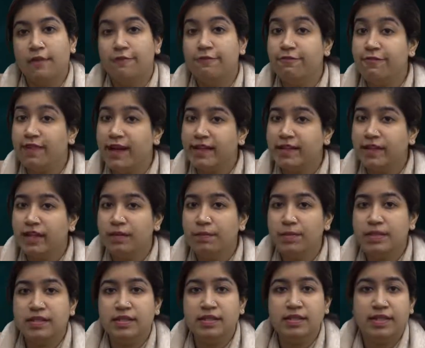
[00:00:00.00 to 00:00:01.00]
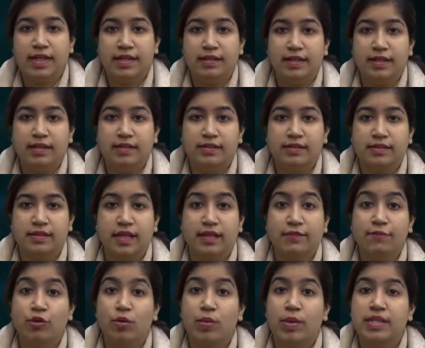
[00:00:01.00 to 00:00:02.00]
Finally, business ethics
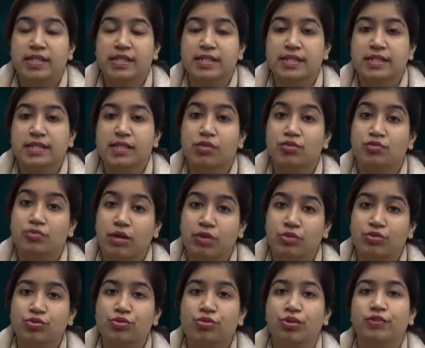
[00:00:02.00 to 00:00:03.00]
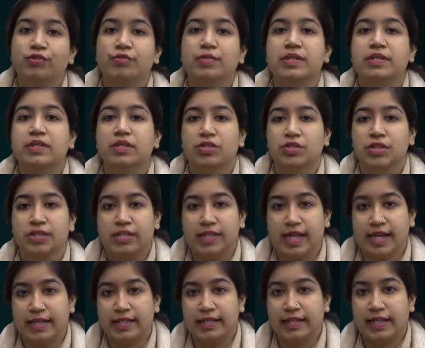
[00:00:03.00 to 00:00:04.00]
influences the structure of business
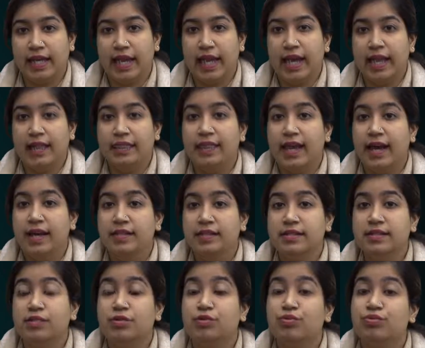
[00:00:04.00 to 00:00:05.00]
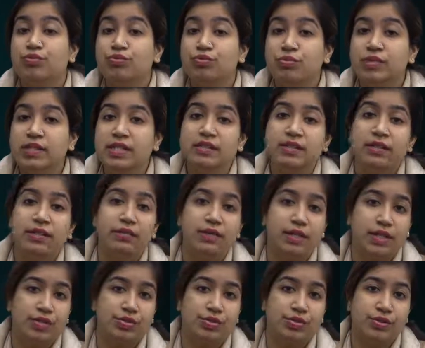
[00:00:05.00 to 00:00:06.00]
society, that is the rules and
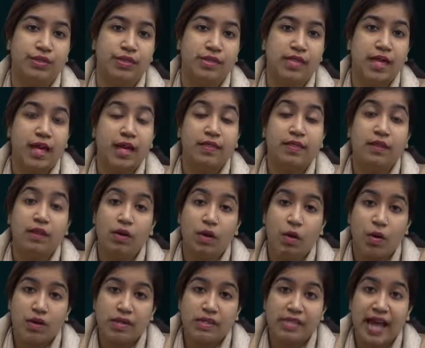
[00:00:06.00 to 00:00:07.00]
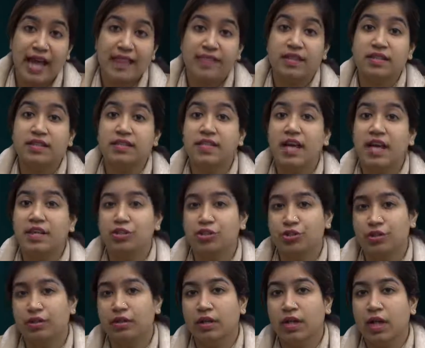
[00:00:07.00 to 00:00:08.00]
regulations, the laws and the
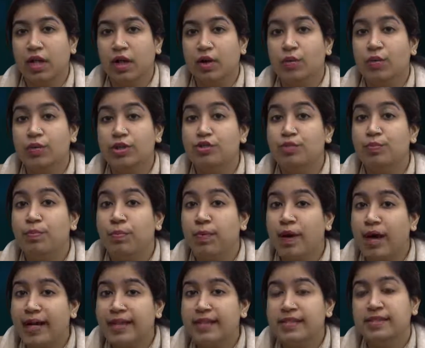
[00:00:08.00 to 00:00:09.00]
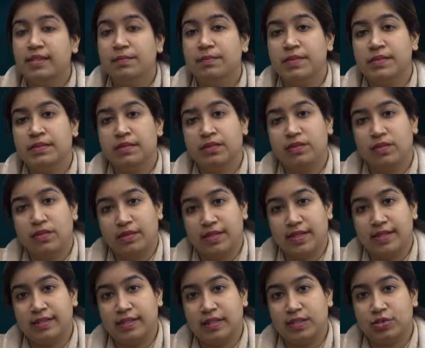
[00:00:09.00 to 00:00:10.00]
stature which binds the business
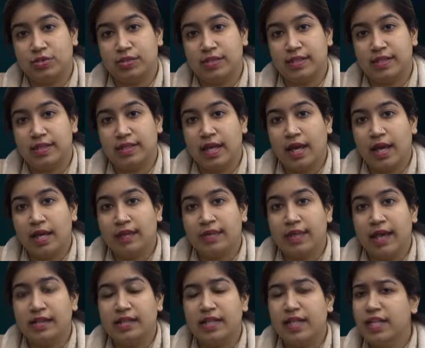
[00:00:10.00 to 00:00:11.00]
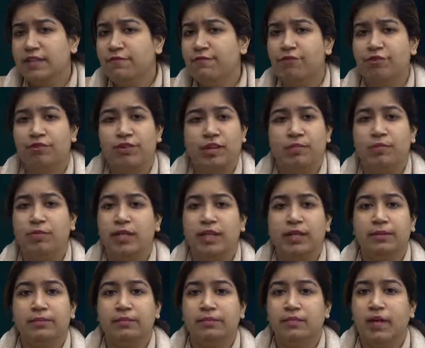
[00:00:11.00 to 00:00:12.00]
organizations that
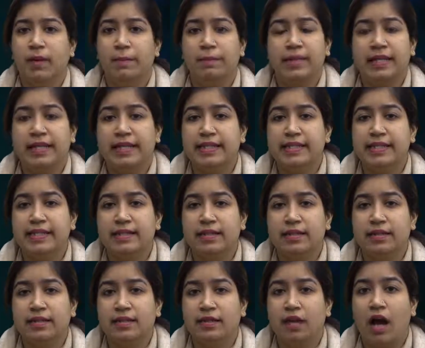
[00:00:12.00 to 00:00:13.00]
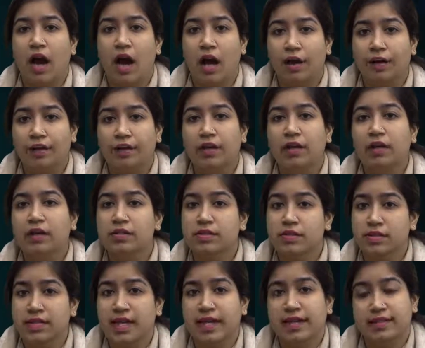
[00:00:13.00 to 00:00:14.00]
invariably completes our
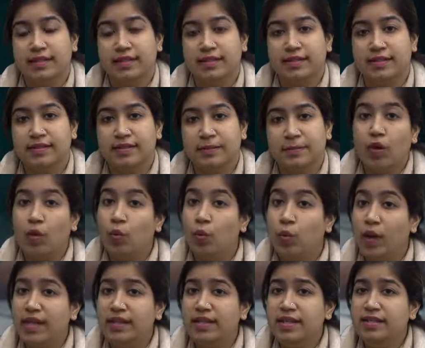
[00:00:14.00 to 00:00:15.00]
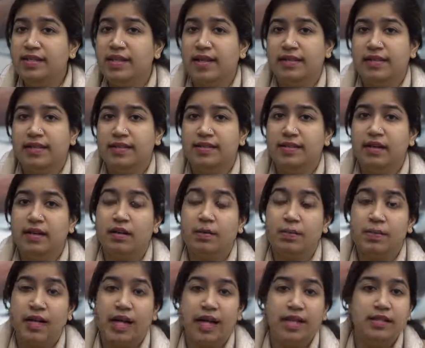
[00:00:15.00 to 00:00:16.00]
societies. When these ethics are
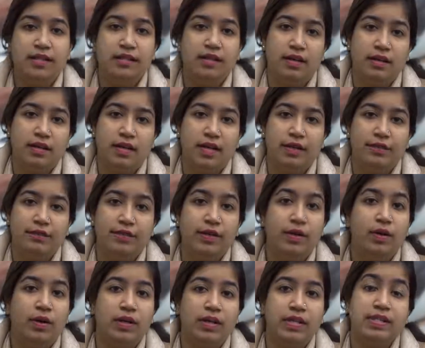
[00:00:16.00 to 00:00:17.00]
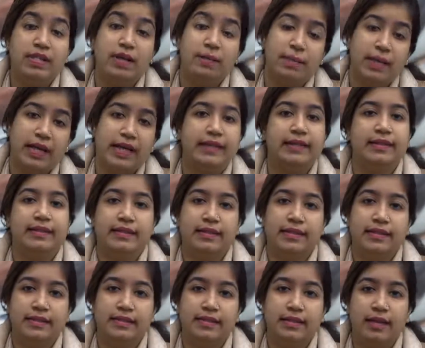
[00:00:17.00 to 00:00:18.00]
applied in our life, we call it applied
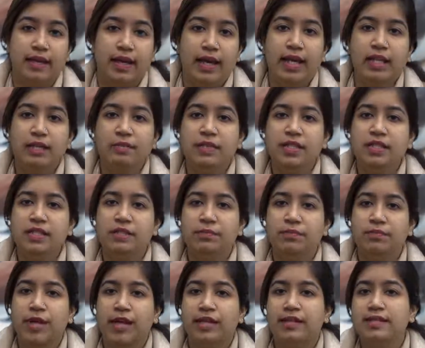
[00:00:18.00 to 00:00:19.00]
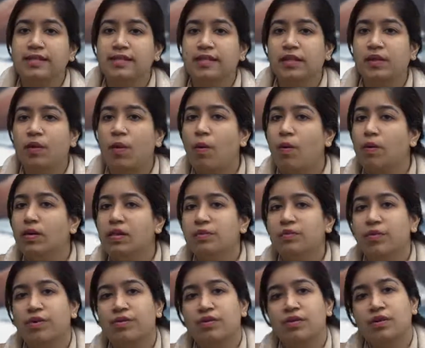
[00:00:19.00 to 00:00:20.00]
ethics. It means practicing all the
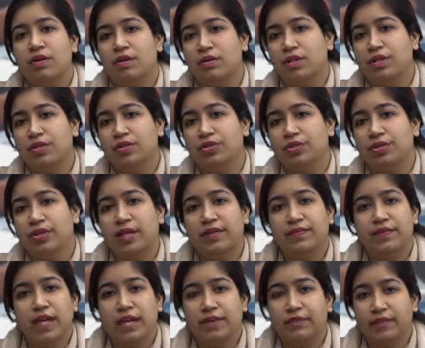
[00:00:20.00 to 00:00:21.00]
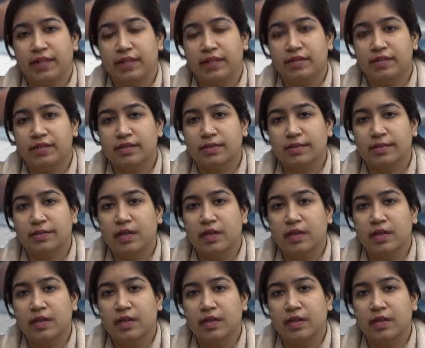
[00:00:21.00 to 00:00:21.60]
moral knowledge that we have gained.